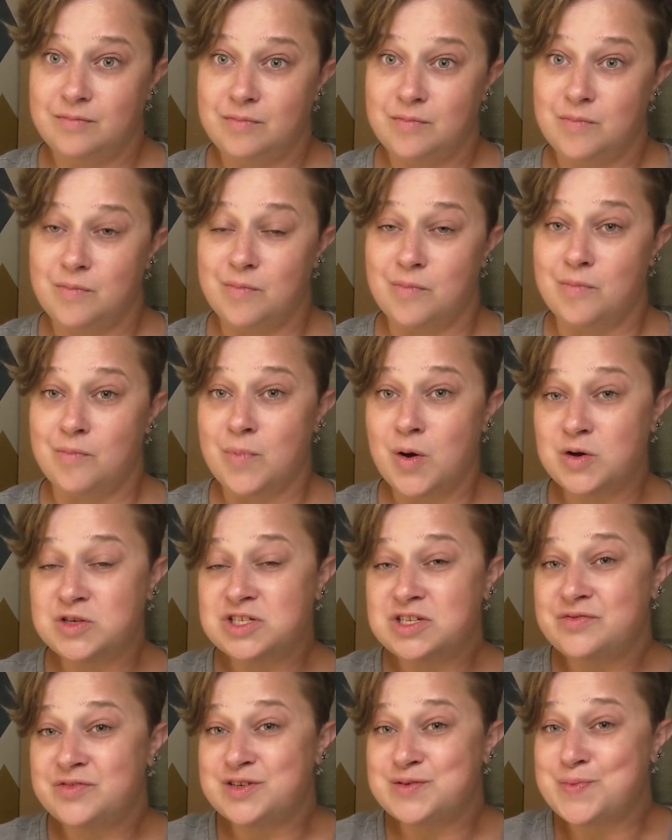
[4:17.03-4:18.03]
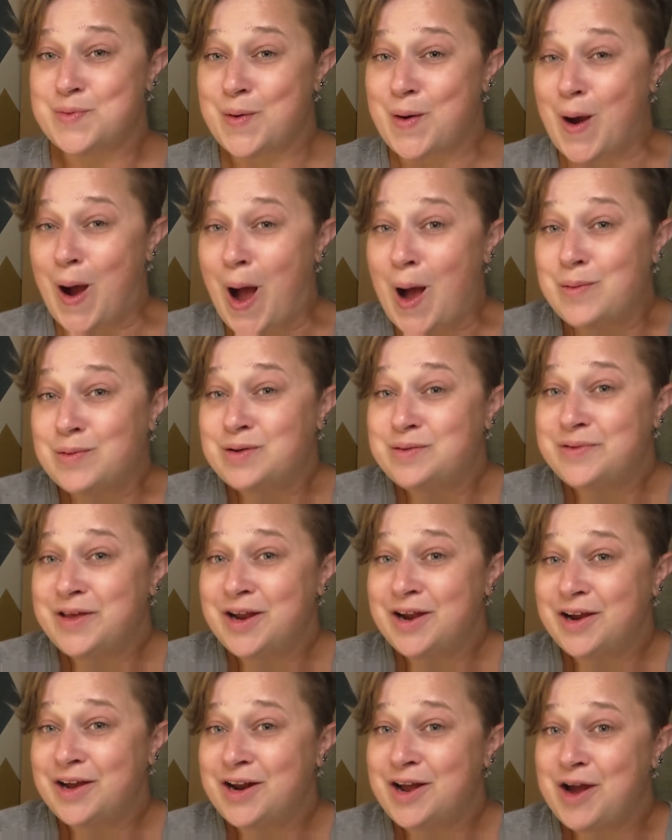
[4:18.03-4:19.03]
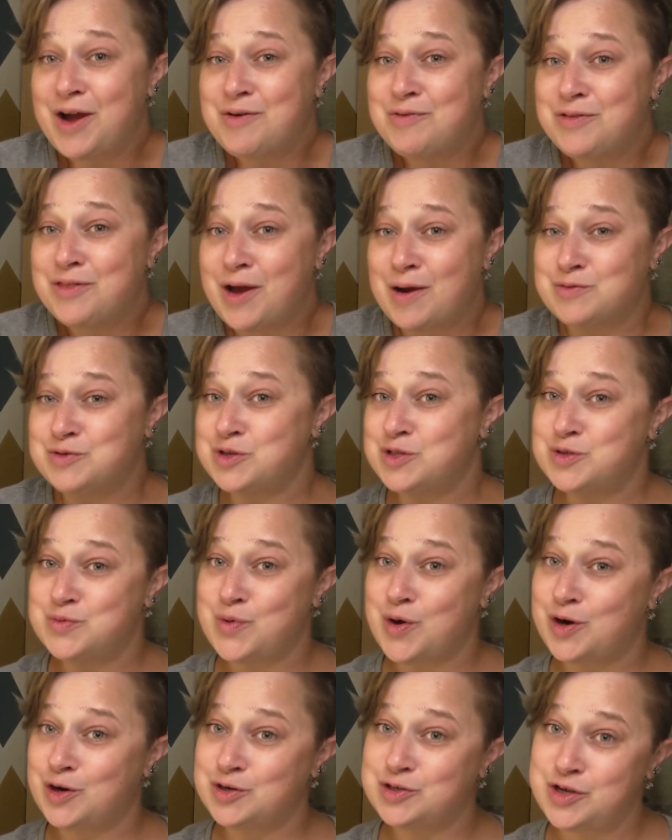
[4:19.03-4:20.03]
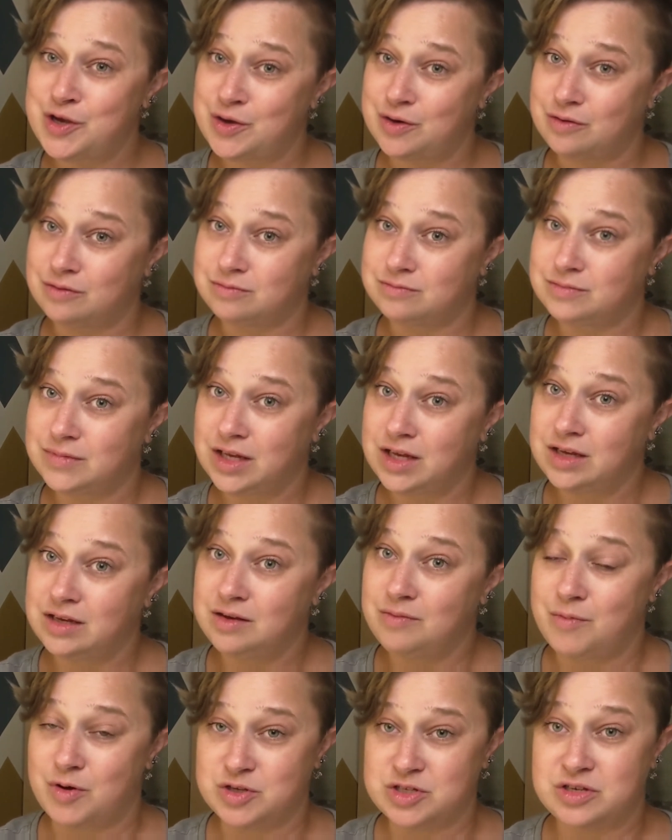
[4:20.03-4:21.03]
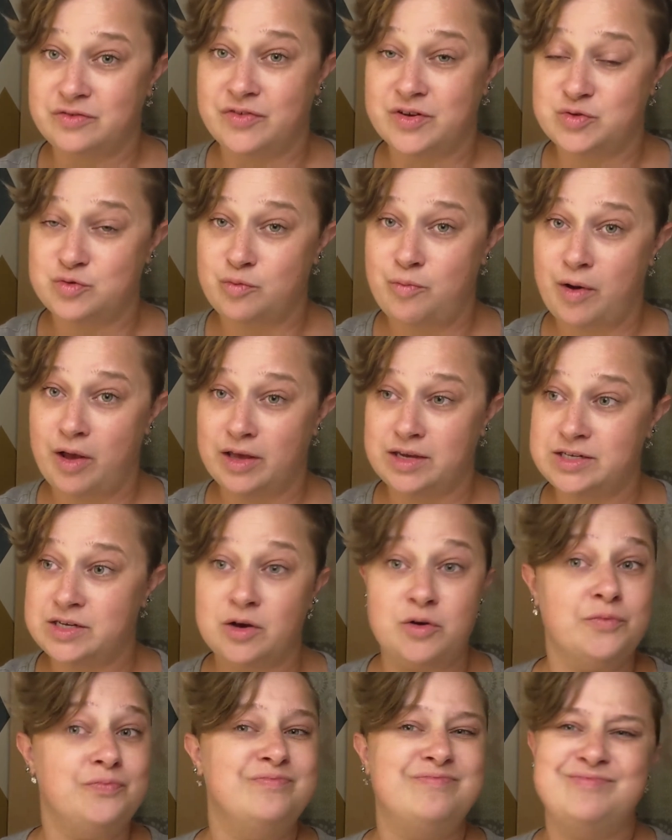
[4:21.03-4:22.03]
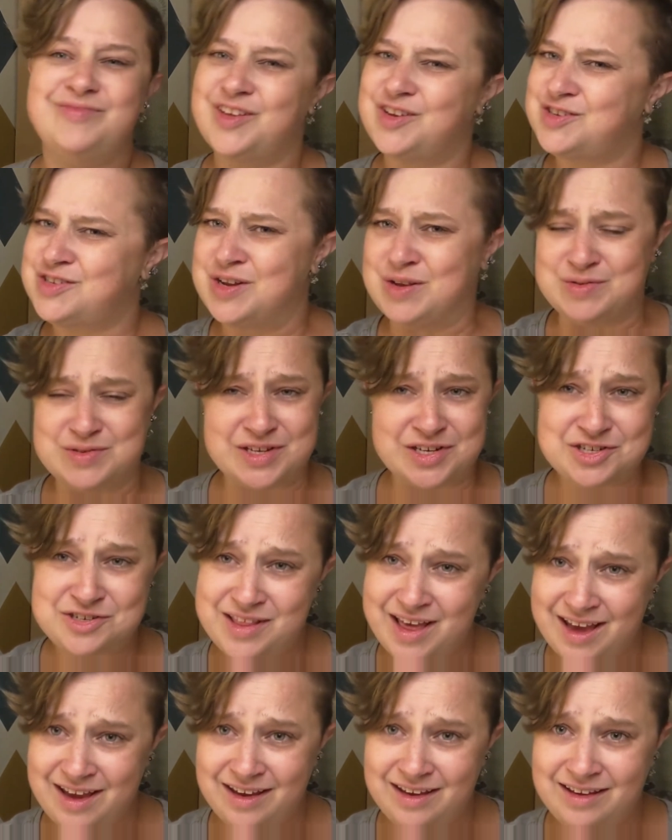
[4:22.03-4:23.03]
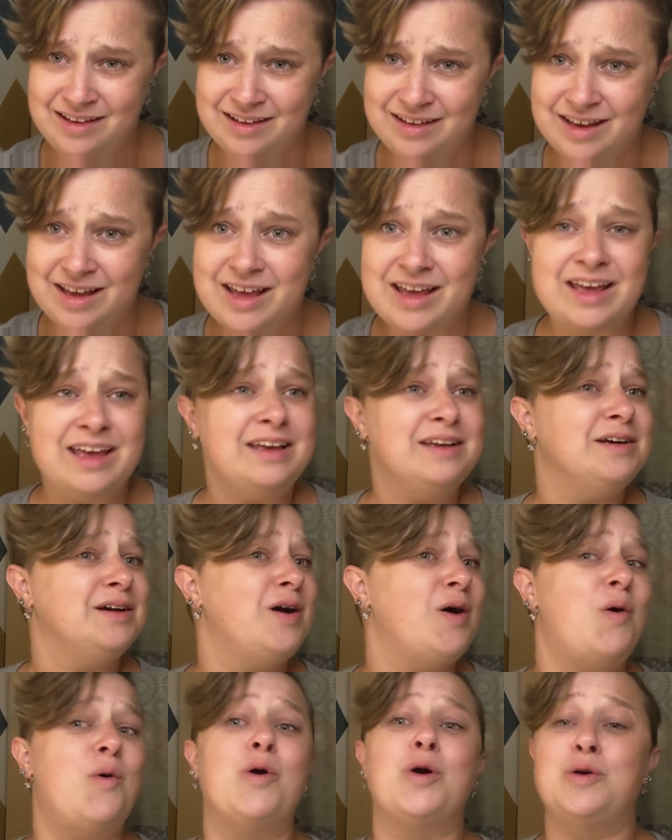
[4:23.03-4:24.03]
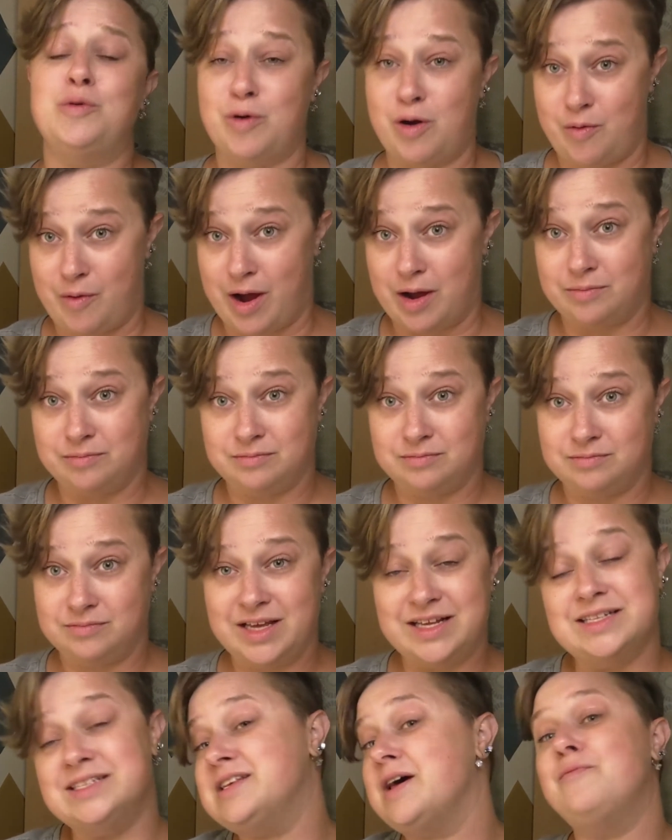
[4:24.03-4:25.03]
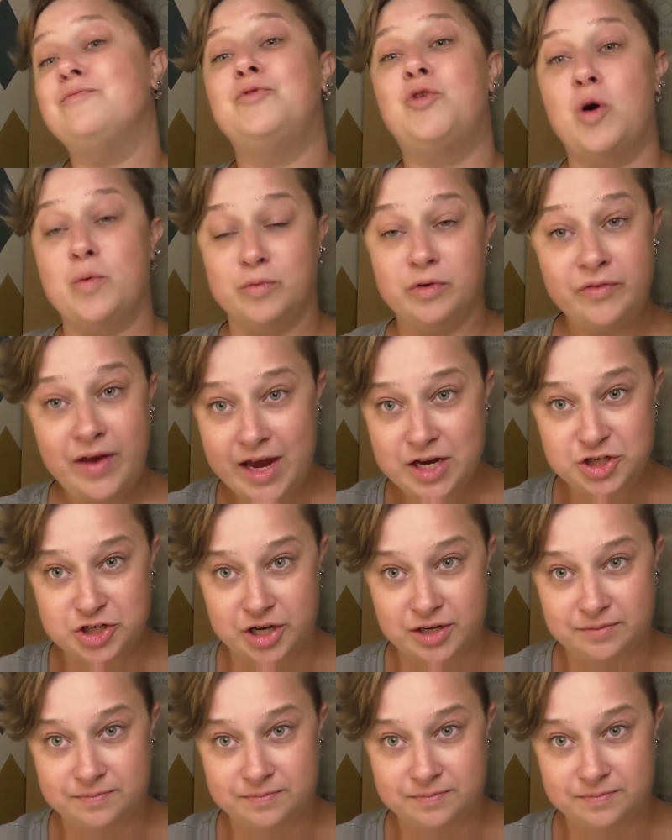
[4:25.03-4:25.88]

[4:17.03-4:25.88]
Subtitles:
Most of us probably are going to go with options 1 or 2. Most of us were probably told there's no such thing, or grow up in some form or fashion.